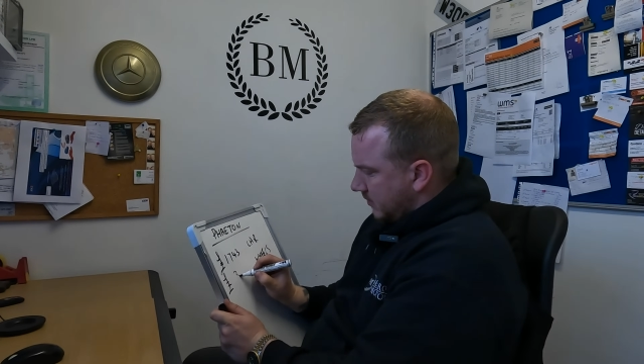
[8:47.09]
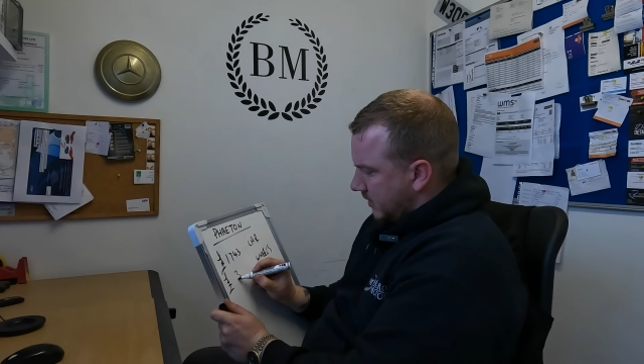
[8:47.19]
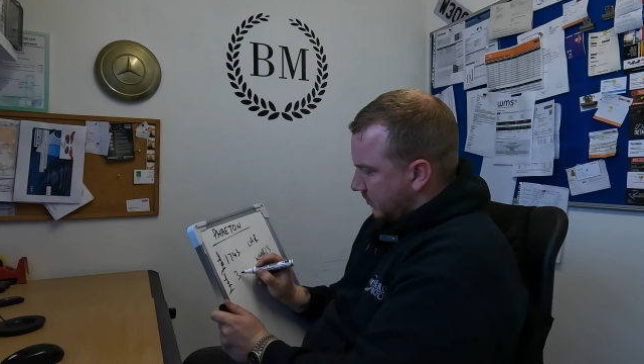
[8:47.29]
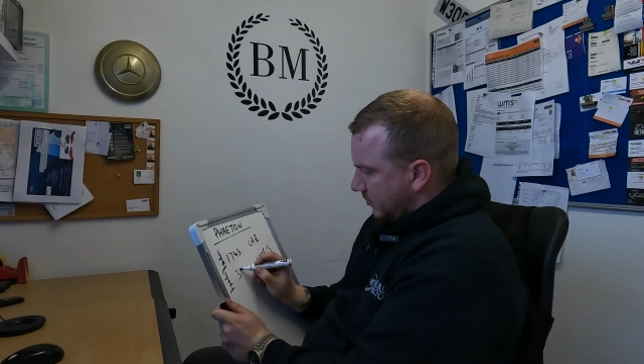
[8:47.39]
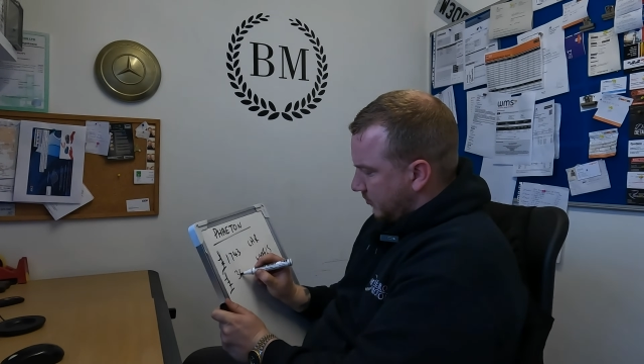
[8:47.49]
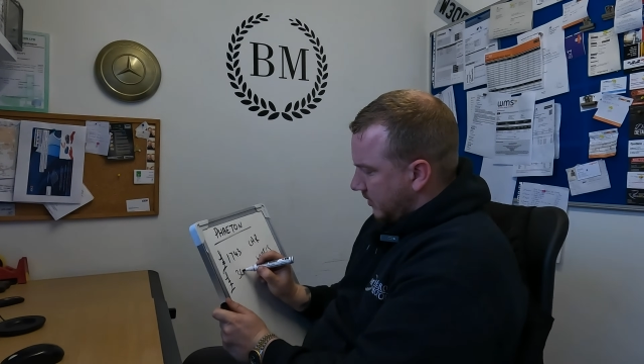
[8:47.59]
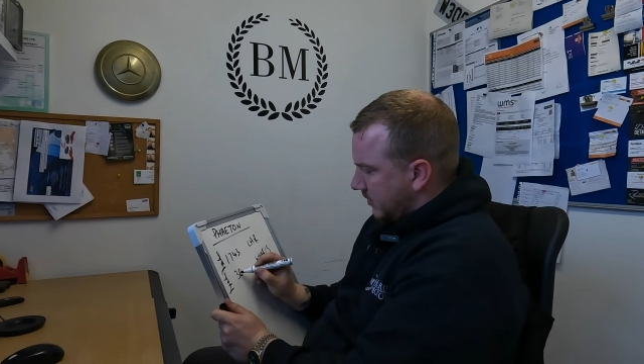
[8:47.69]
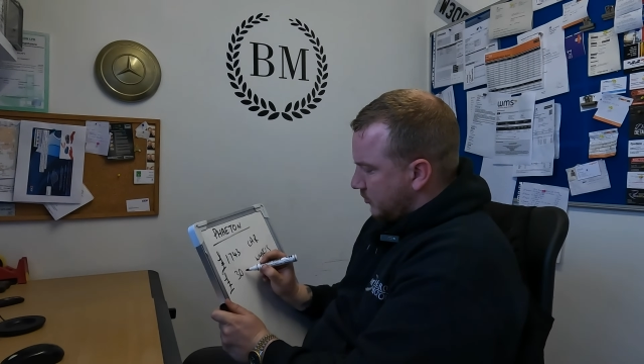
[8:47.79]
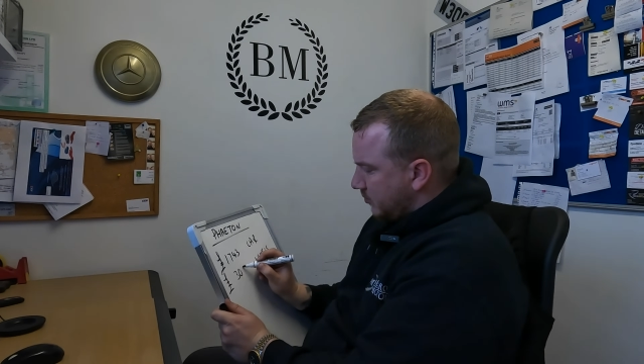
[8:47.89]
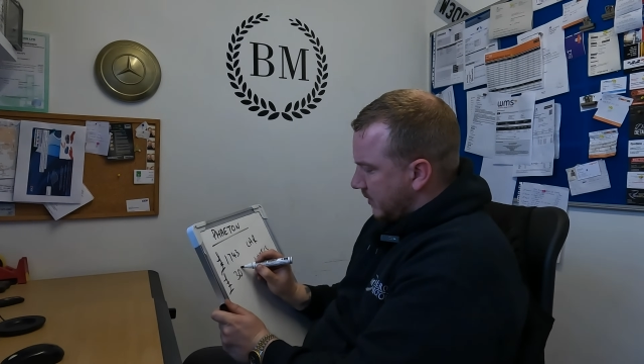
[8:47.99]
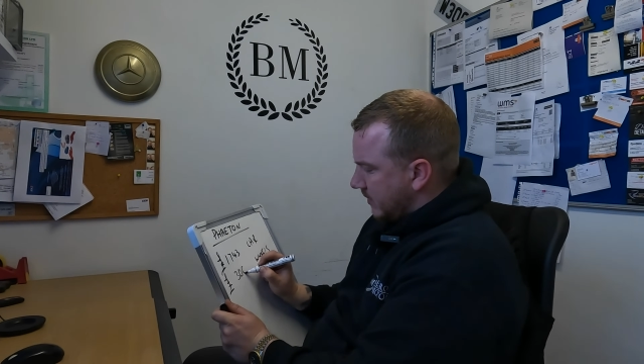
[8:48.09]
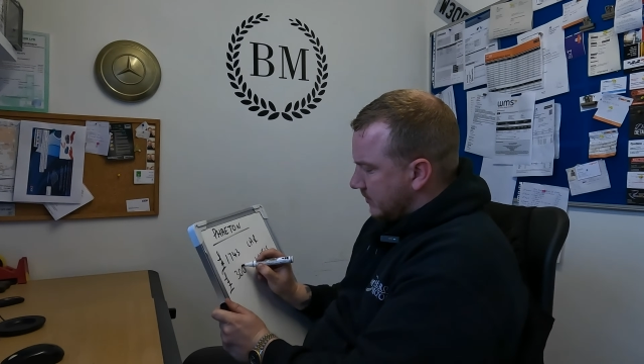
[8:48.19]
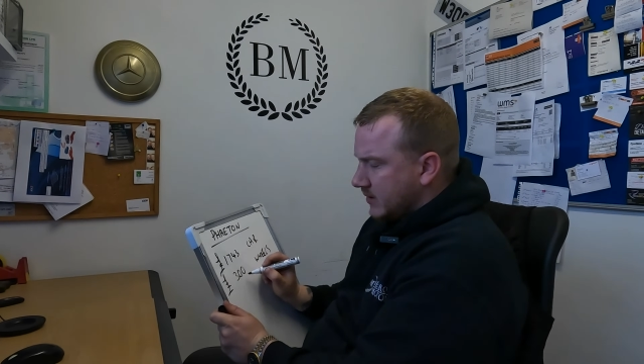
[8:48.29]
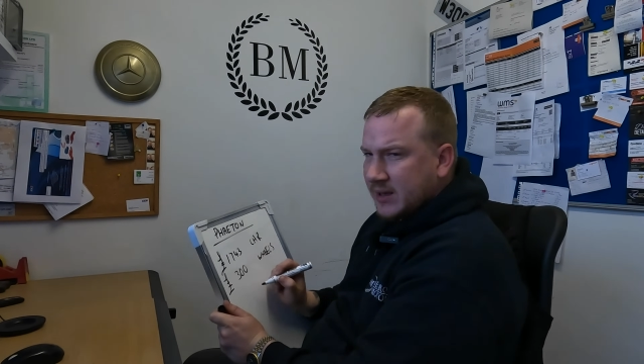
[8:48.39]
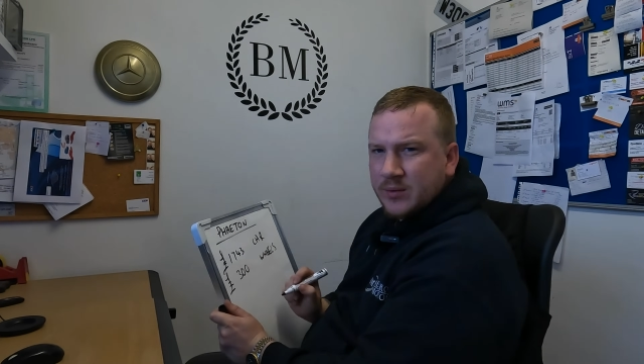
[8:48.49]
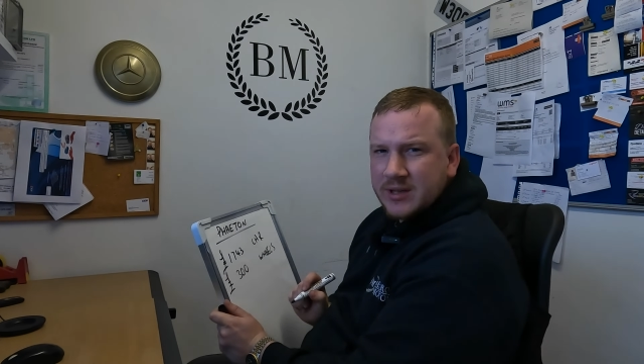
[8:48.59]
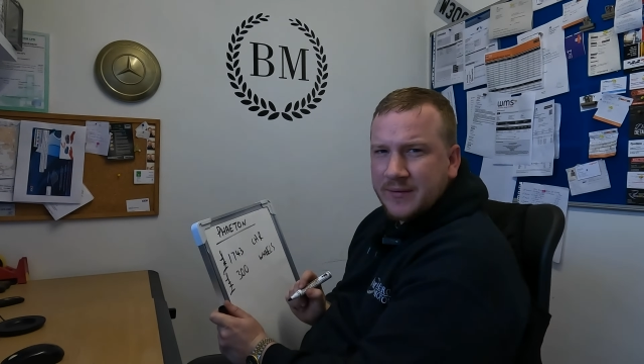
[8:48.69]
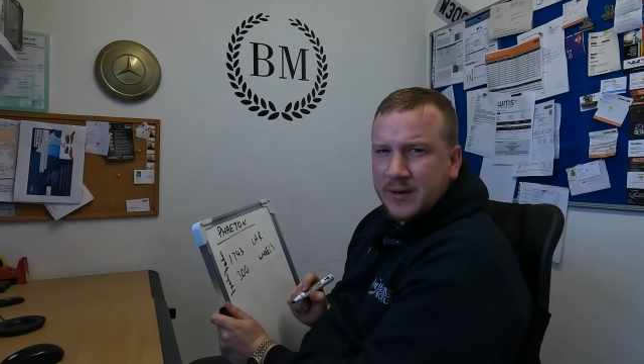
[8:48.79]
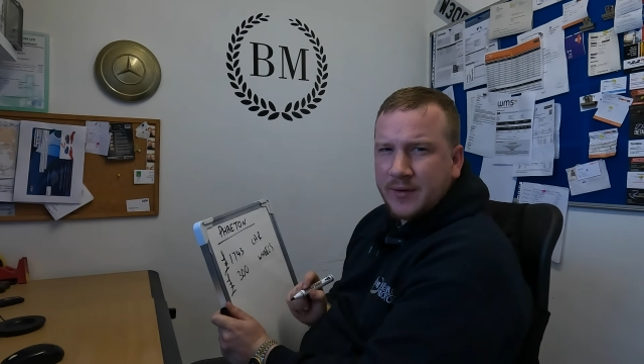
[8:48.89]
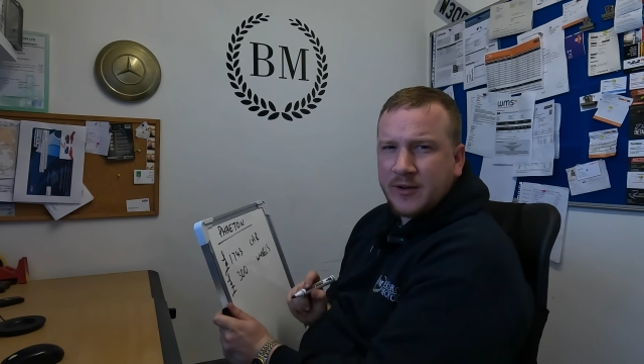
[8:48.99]
They were £300. I think it was
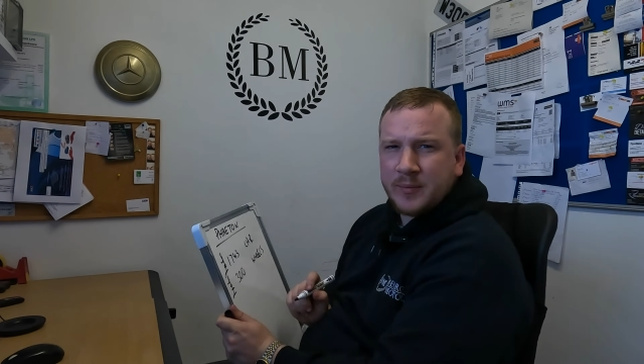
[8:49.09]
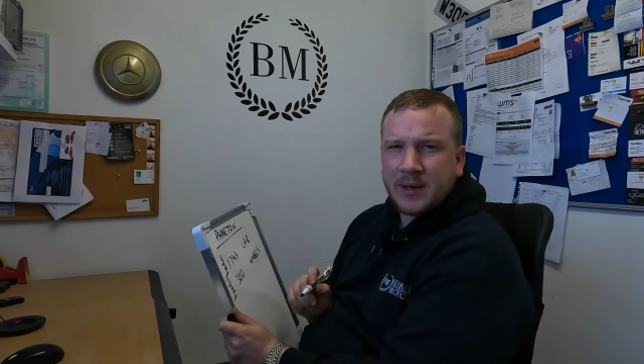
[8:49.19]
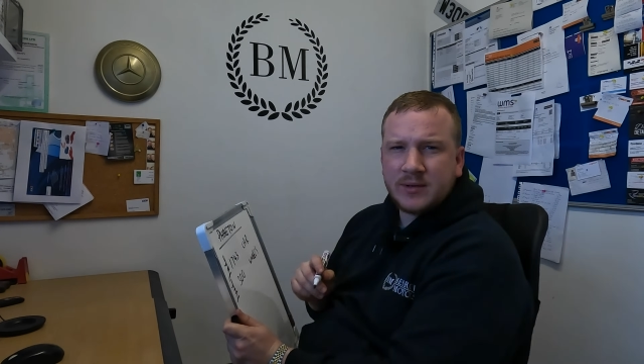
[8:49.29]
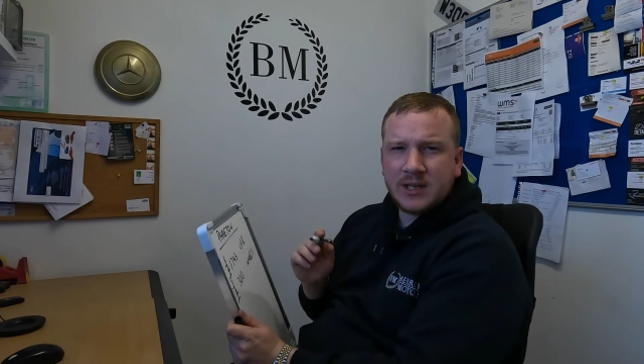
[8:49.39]
£75